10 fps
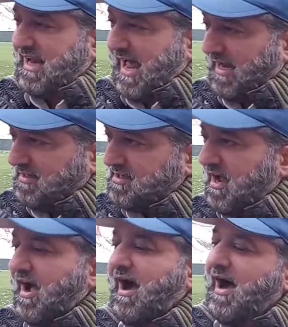land,
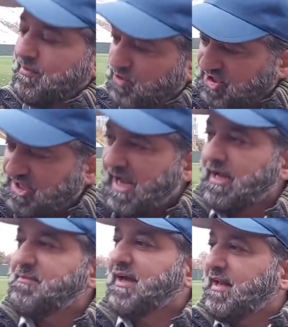I would stand
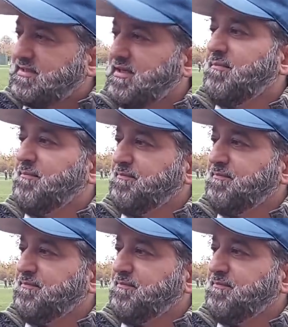up against them.